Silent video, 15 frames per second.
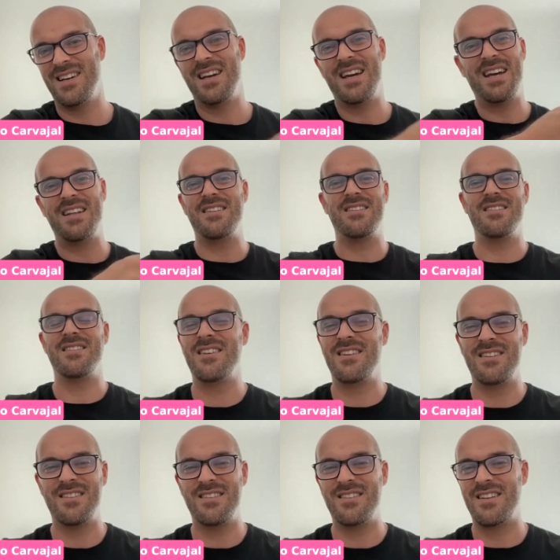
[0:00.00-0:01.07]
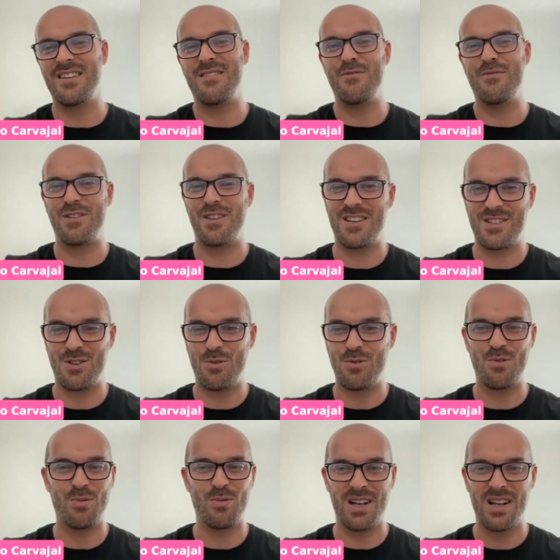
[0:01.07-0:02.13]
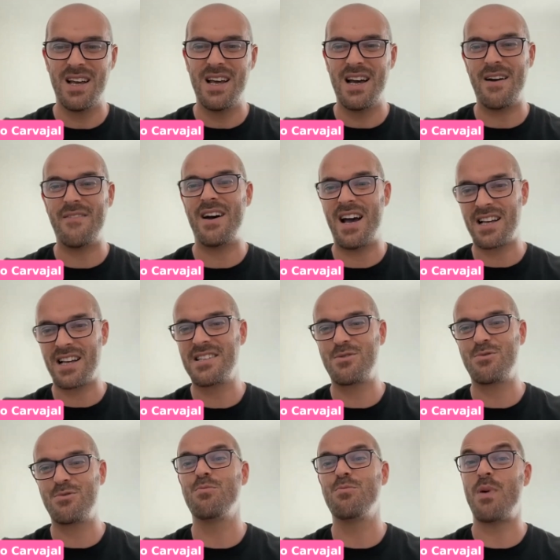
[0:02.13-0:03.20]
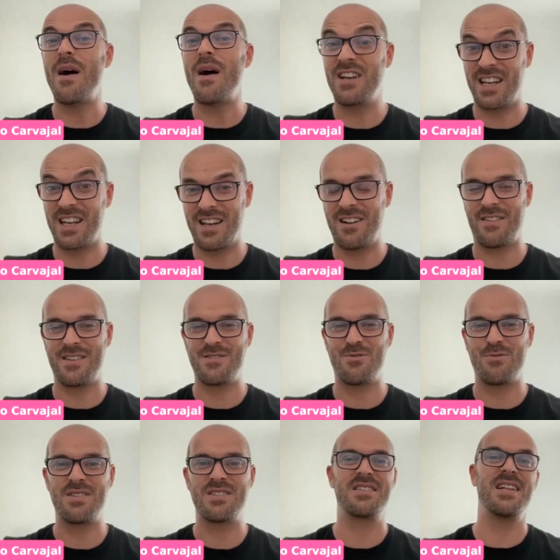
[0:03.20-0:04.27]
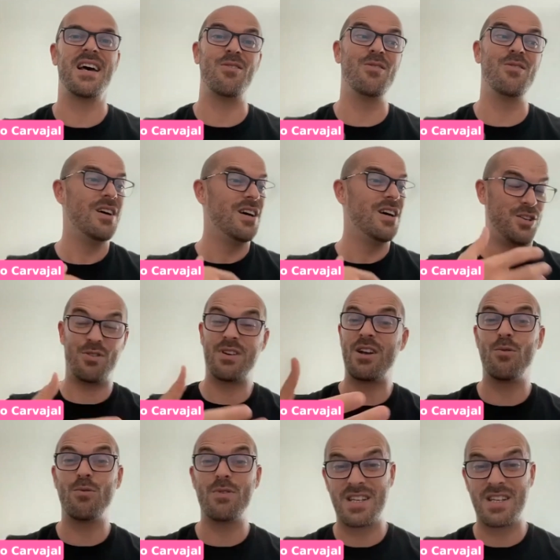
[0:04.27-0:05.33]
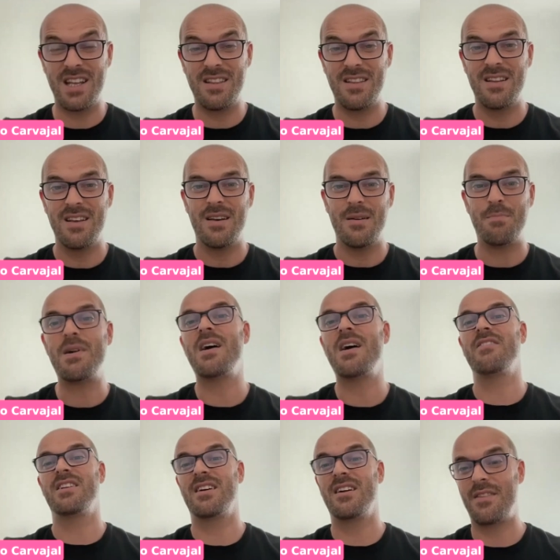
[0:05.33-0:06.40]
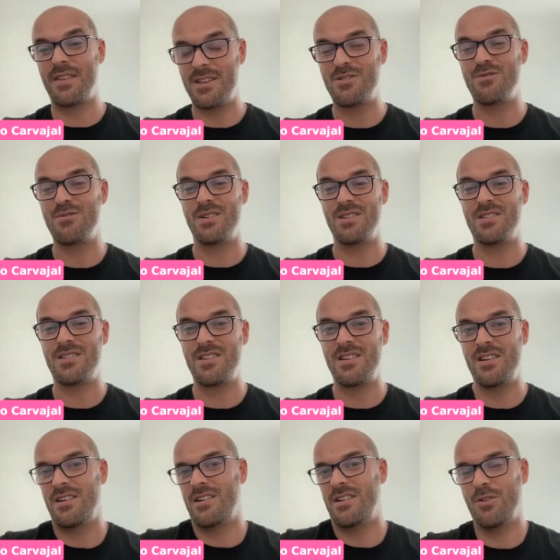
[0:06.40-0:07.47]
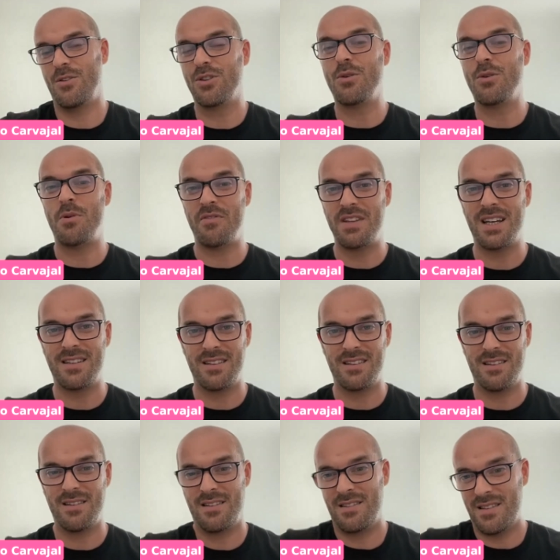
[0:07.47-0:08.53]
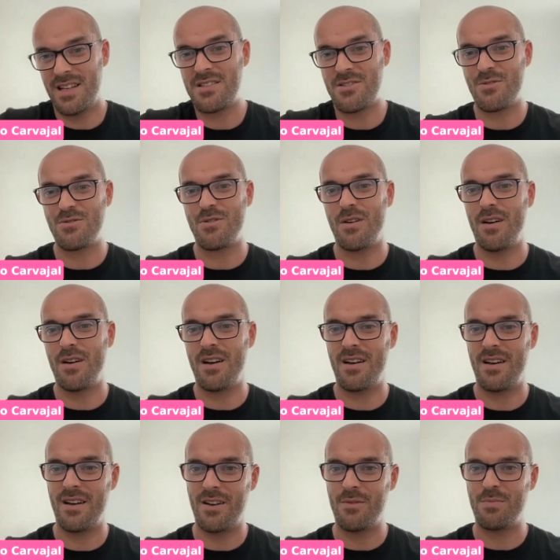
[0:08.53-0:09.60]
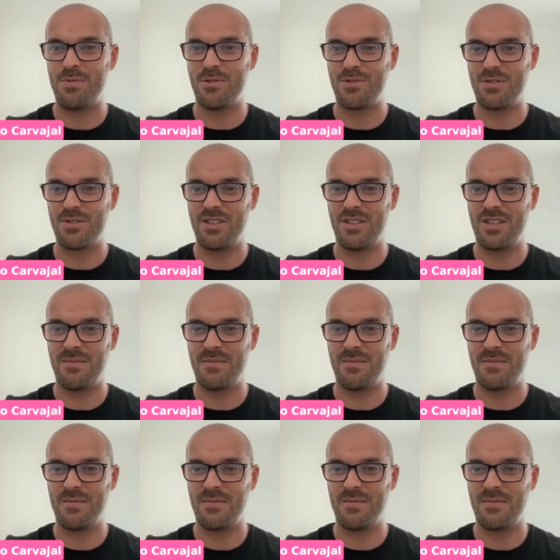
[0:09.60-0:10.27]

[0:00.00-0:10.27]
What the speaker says: and everything. So you will have access to public health insurance. Now, you can always get private health insurance on top of that, and that's also an opportunity.